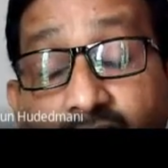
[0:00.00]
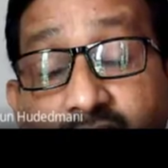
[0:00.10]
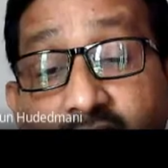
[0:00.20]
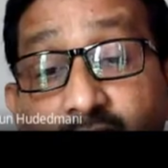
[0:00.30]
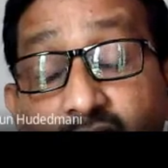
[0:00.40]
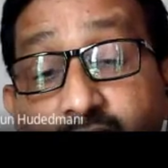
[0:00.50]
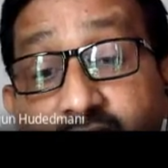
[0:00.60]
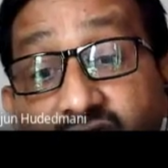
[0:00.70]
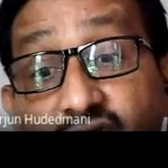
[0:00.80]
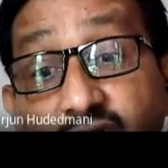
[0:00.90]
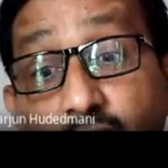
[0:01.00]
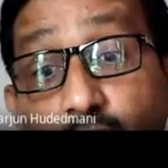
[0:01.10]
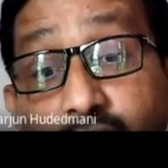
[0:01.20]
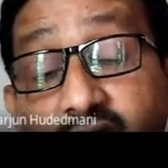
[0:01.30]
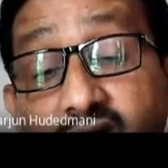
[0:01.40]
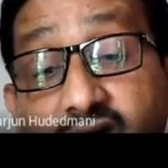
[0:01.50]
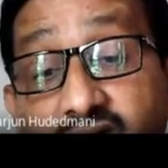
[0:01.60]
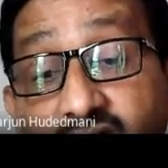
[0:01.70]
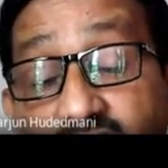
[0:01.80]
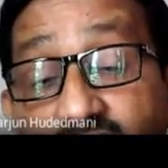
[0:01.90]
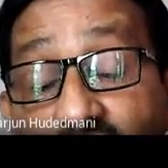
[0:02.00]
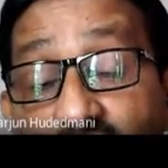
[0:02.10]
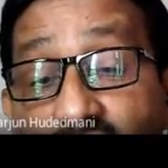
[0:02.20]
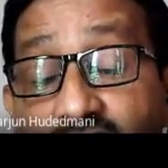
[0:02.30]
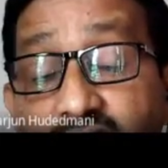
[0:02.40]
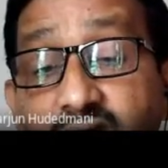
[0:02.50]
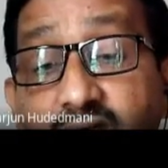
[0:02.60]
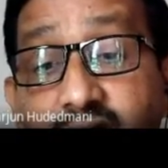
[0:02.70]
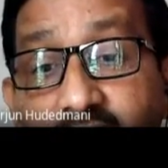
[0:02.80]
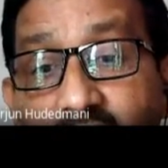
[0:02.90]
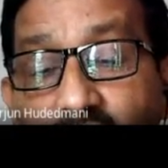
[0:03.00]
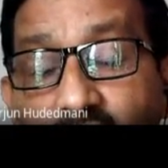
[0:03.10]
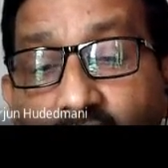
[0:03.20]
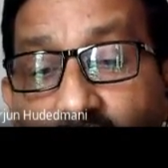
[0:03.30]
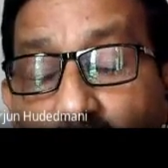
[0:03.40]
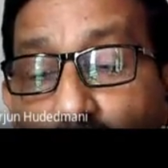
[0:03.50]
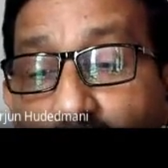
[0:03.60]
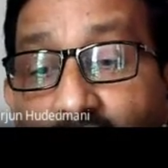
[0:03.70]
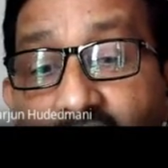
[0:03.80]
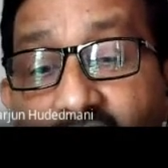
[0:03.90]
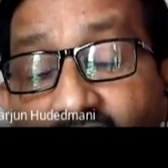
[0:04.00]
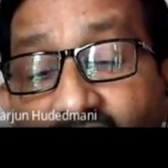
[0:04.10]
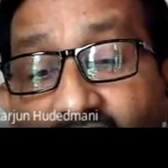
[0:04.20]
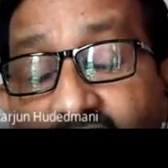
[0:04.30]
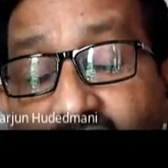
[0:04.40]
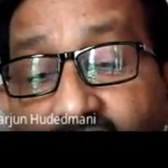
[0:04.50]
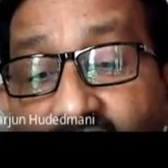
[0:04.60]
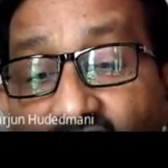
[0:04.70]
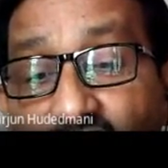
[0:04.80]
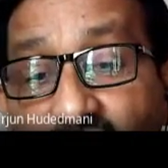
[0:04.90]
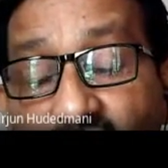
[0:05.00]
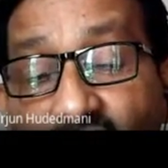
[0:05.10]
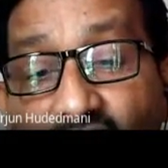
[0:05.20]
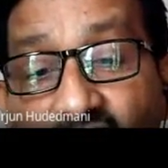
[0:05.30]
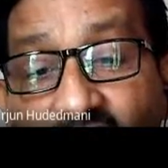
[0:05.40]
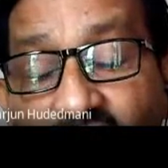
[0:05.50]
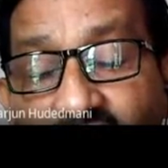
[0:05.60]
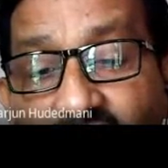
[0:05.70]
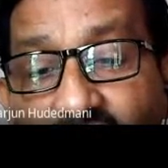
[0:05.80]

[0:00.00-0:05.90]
There must be a security concern taken around if this section fails.